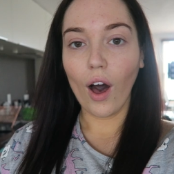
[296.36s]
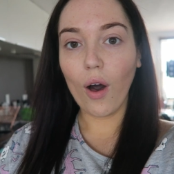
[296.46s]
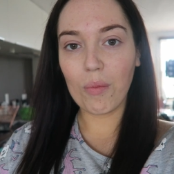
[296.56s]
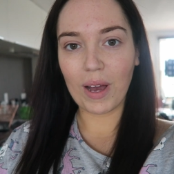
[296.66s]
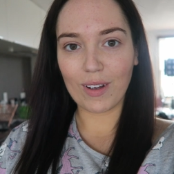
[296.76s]

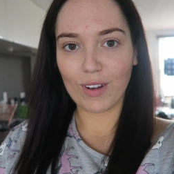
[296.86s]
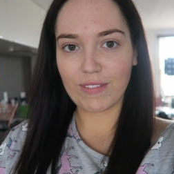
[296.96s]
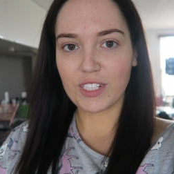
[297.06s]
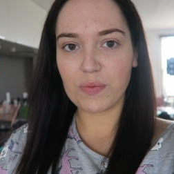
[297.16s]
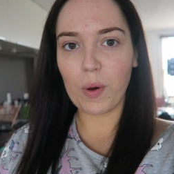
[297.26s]
Oh my god,
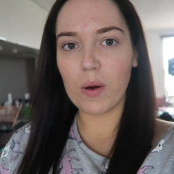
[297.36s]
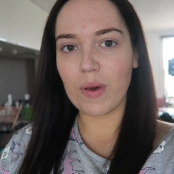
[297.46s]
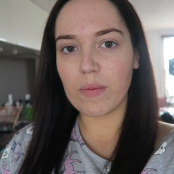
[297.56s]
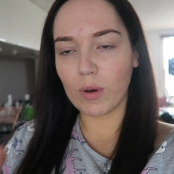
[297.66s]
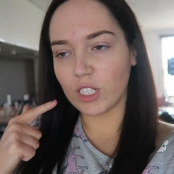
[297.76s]
I've just put a
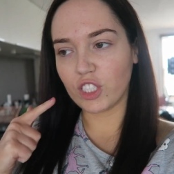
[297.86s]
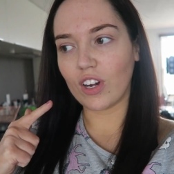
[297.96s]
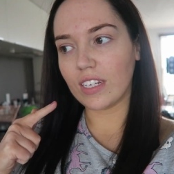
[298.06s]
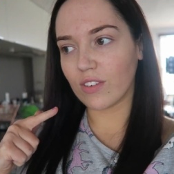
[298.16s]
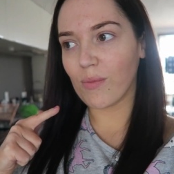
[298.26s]
bit of
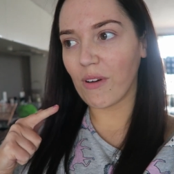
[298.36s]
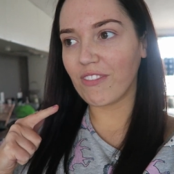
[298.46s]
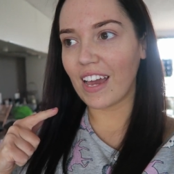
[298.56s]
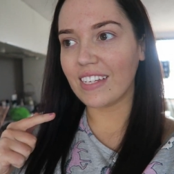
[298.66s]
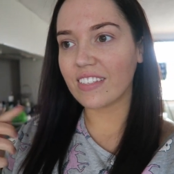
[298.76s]
moisturiser on my
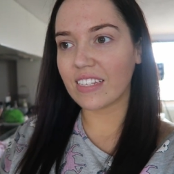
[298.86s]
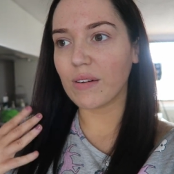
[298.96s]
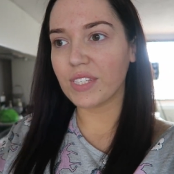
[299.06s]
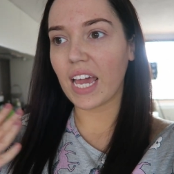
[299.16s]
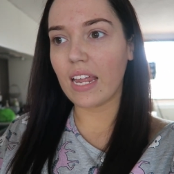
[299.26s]
face because I
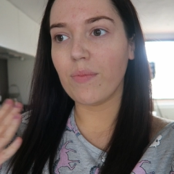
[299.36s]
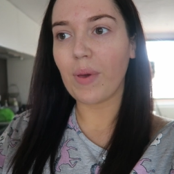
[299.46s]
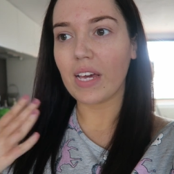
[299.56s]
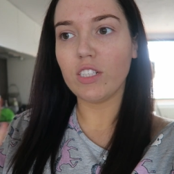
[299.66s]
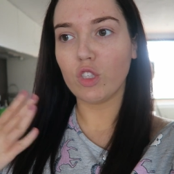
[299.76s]
was getting a
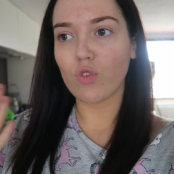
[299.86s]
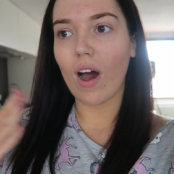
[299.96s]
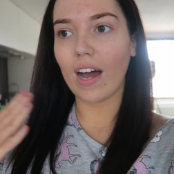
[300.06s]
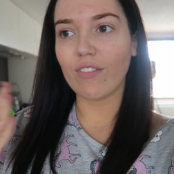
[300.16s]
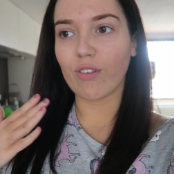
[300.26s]
bit
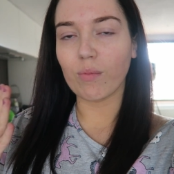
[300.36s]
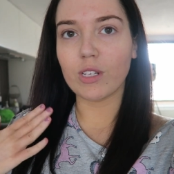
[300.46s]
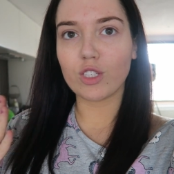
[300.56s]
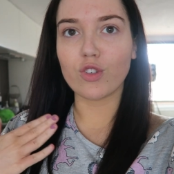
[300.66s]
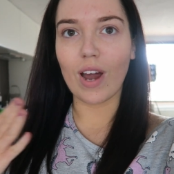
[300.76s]
dry from
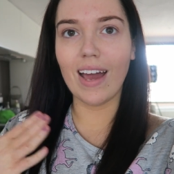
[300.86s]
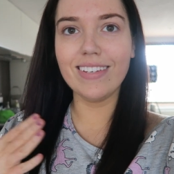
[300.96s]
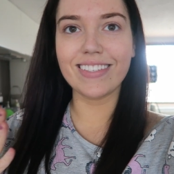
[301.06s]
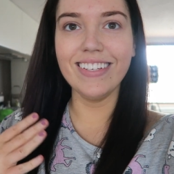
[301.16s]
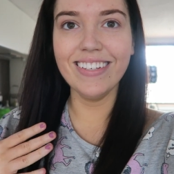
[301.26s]
the stress.